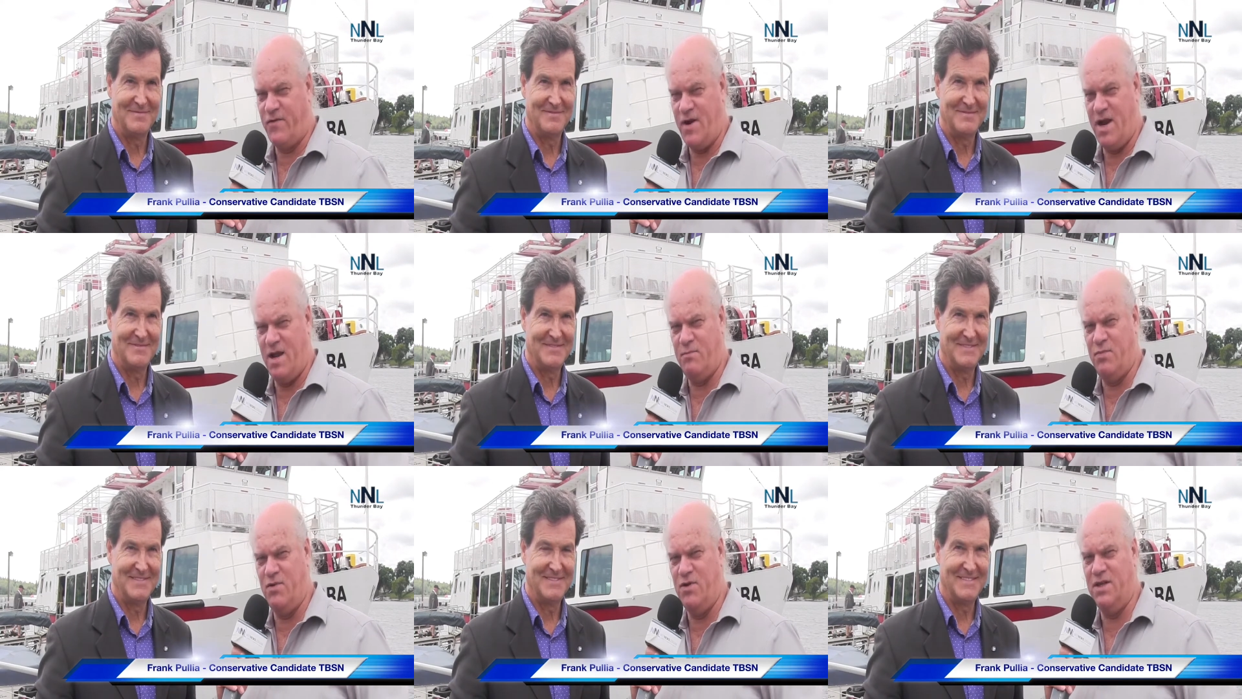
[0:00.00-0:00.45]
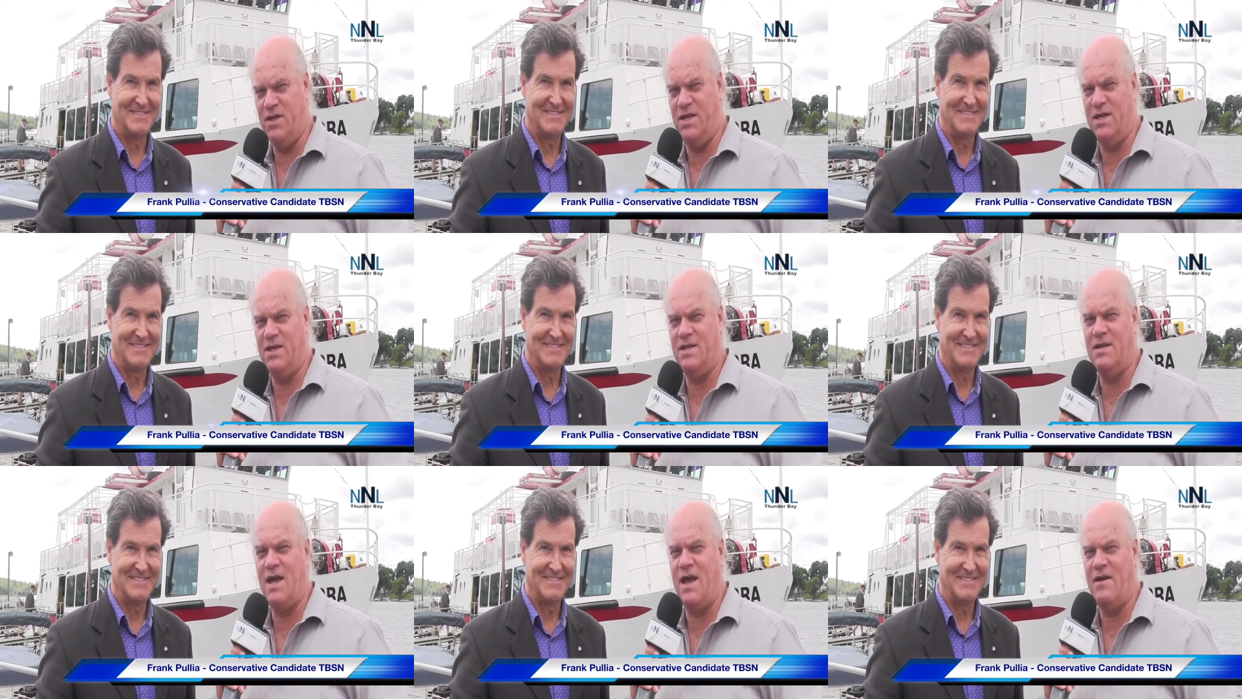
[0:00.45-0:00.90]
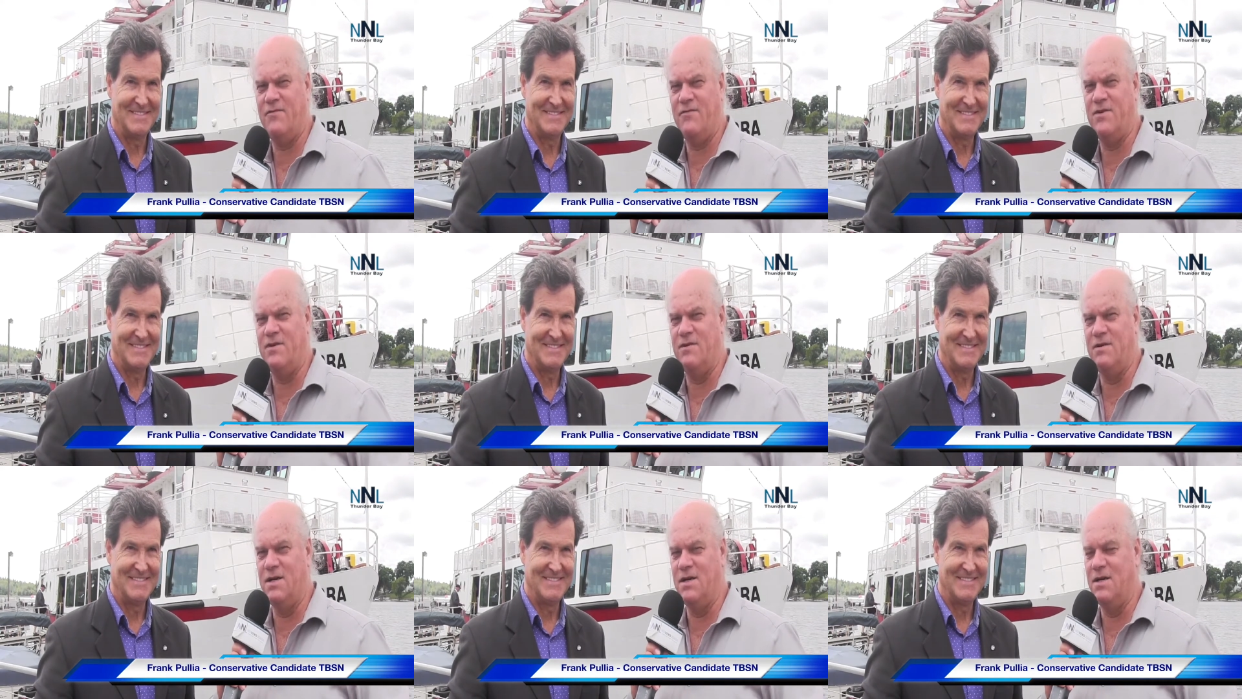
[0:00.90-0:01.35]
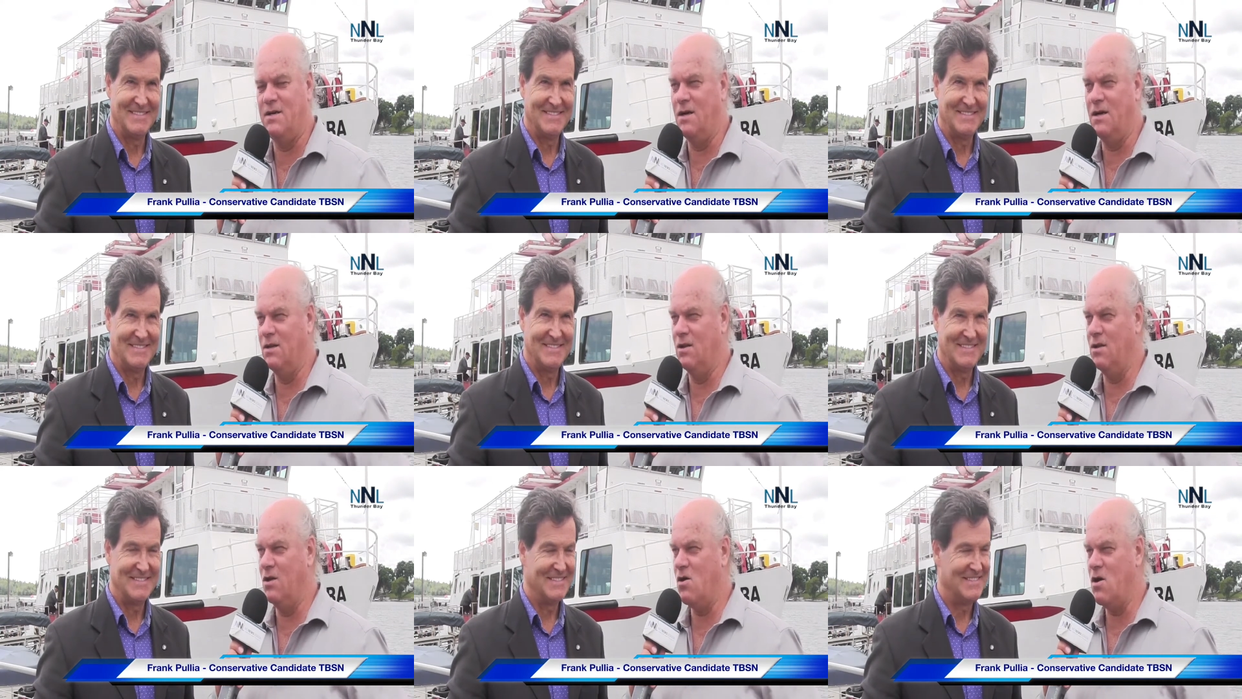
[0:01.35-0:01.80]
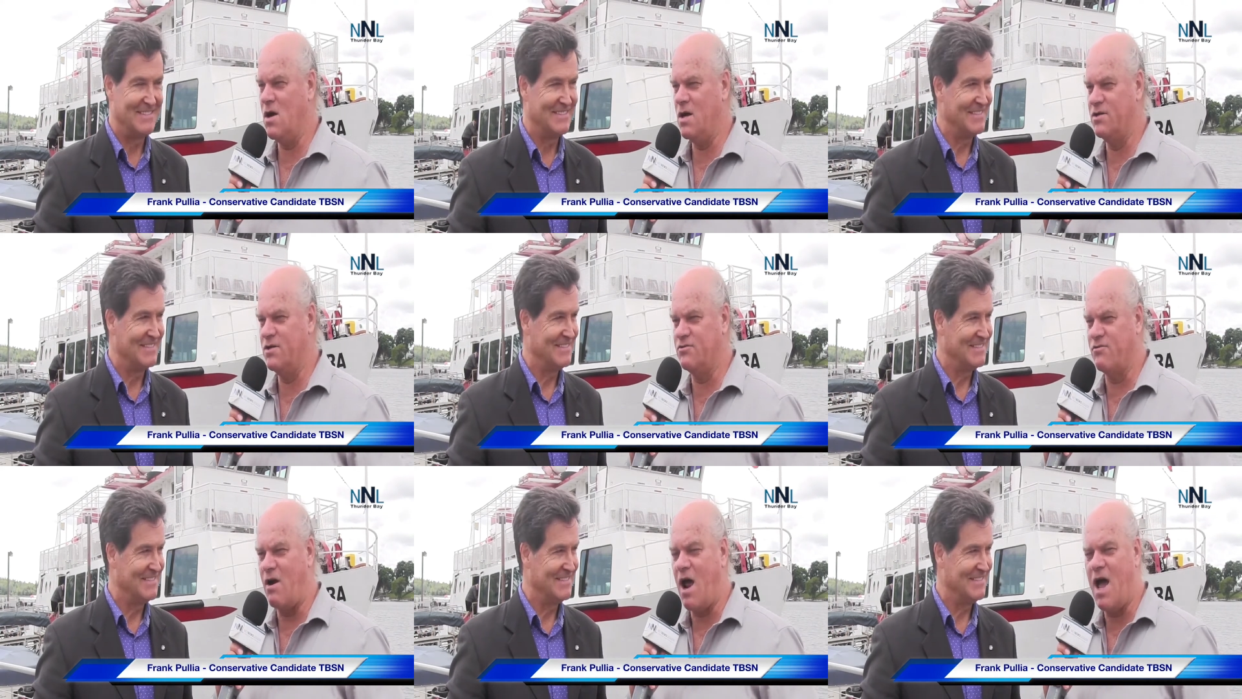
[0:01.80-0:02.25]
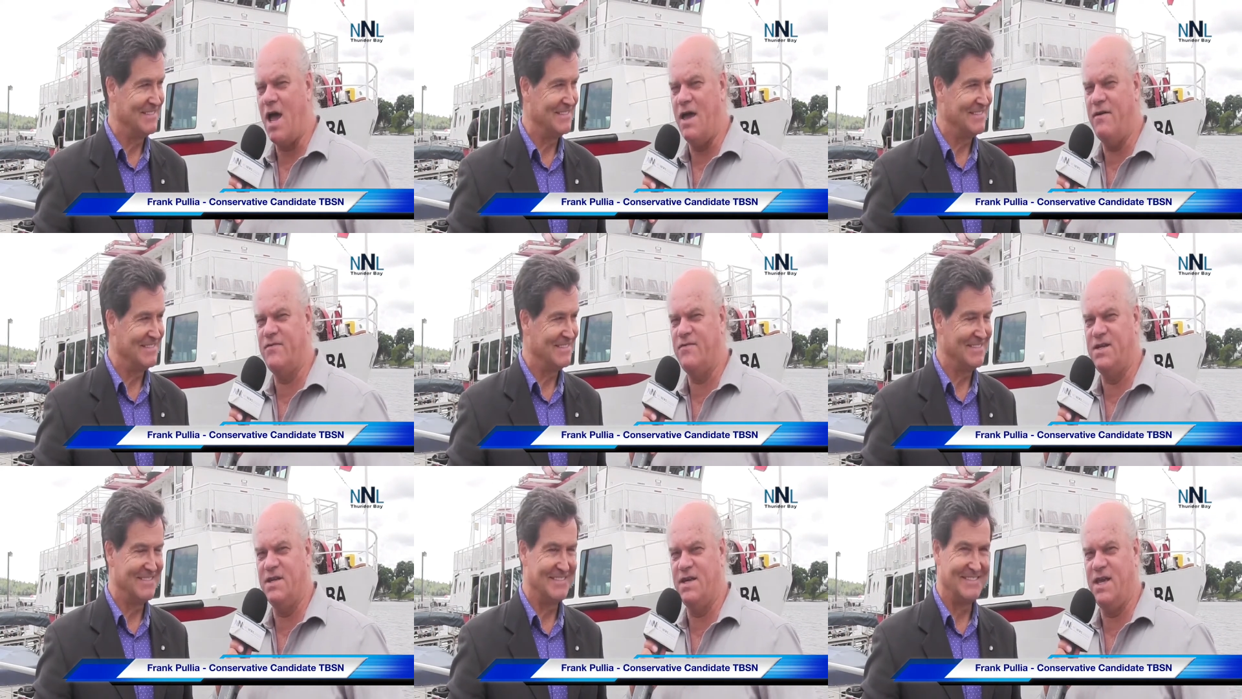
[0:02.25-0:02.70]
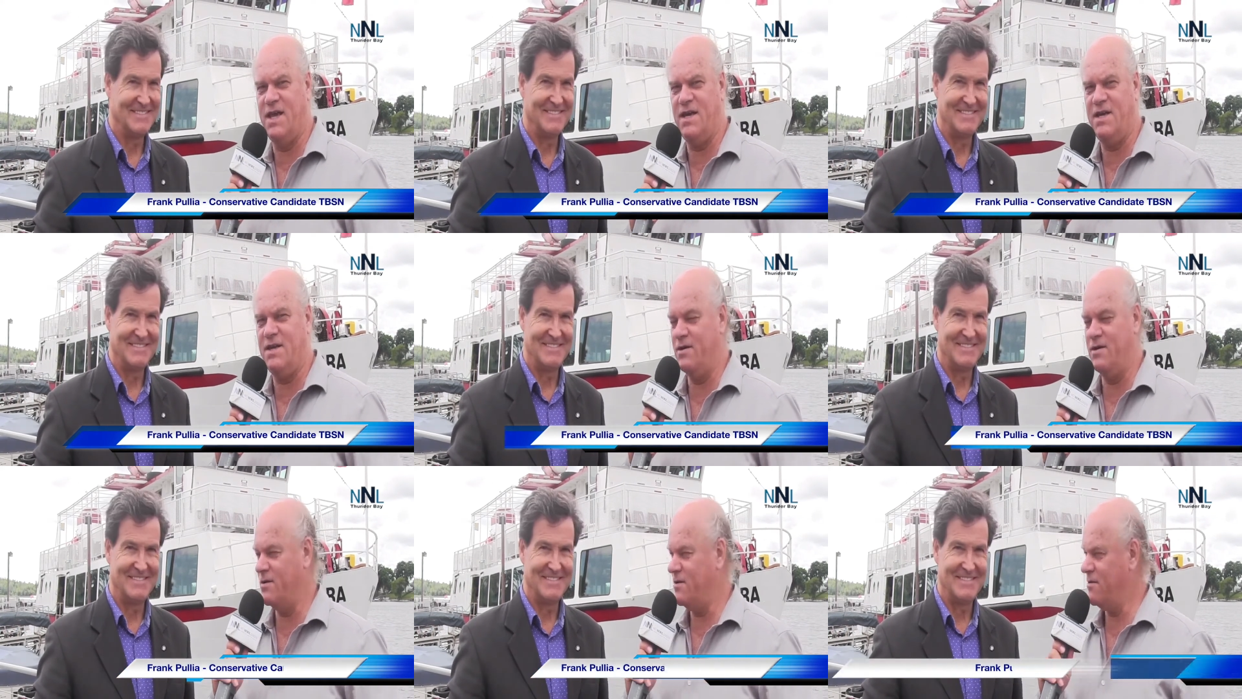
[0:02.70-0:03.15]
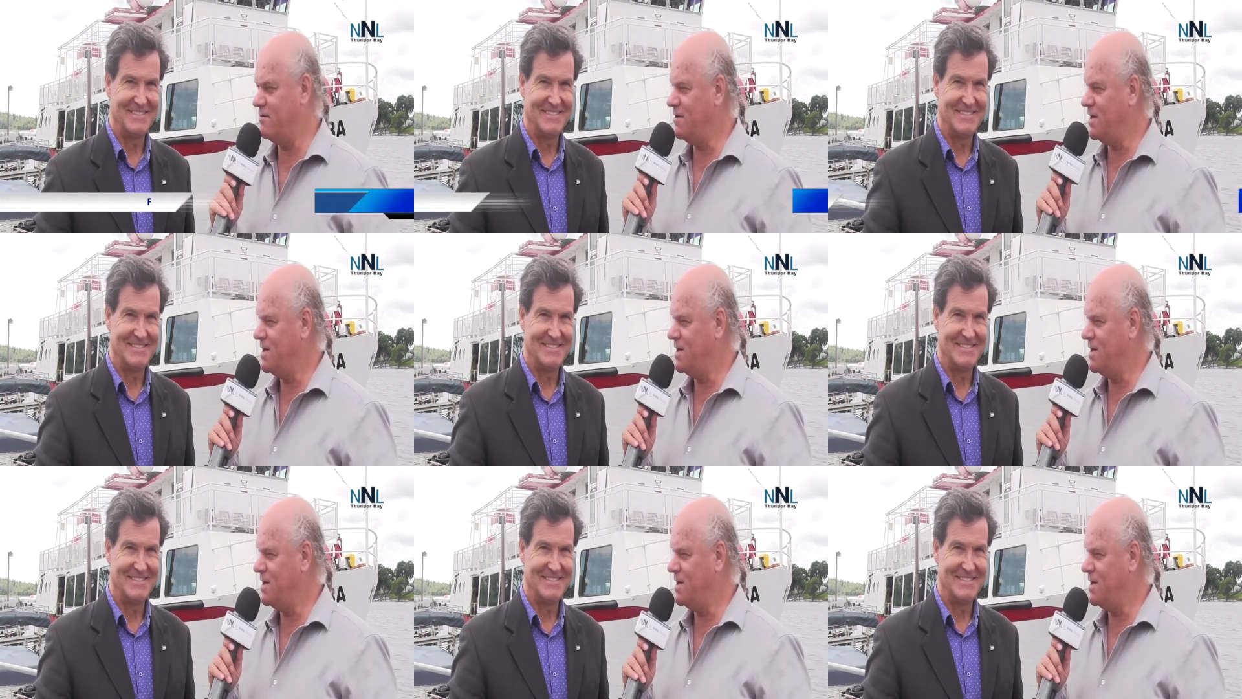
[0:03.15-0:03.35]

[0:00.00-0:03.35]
Speaker 1: Frank Pullia after a, a long drive to get here